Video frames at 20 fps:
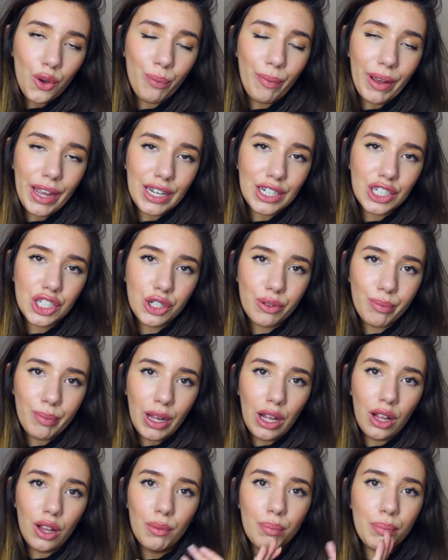which
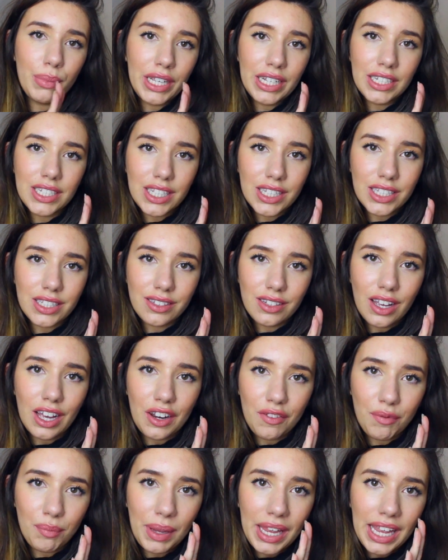will be to the
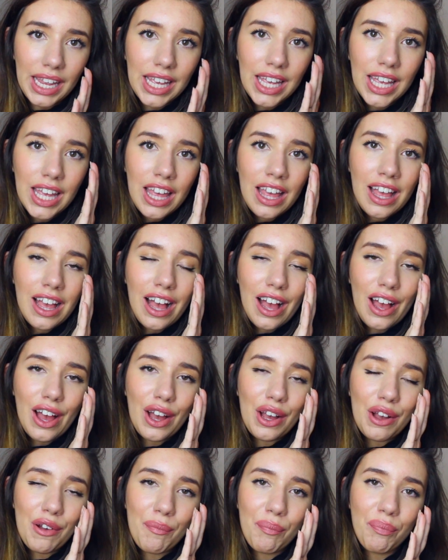side of me,
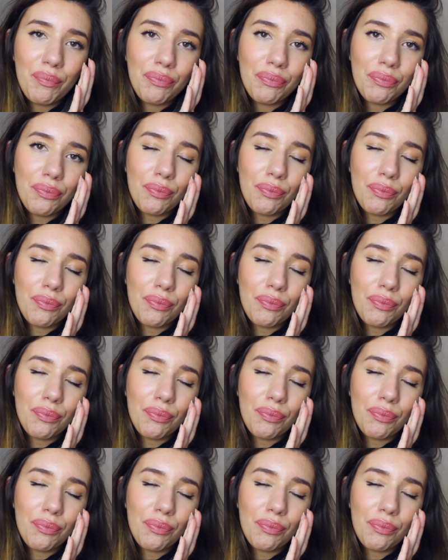their